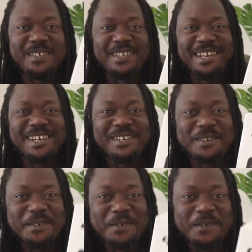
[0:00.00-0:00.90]

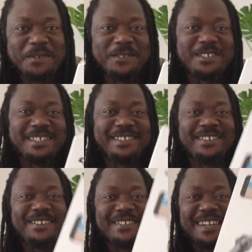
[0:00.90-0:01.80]
Yo,
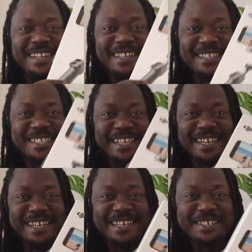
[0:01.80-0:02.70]
look at this,
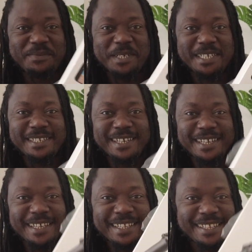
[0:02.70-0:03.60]
guys. We are
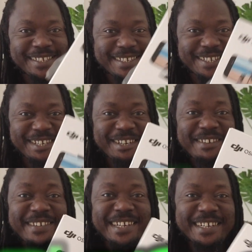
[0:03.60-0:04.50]
taking this
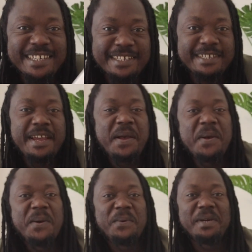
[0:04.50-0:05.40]
serious.
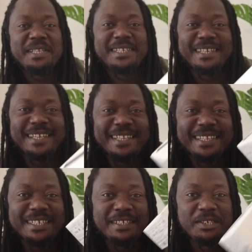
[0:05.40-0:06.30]
We are taking
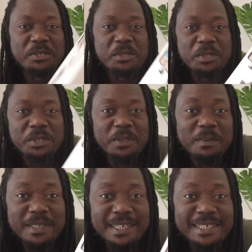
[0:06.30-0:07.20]
this
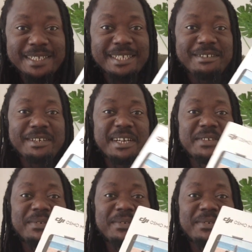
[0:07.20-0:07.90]
YouTube thing serious.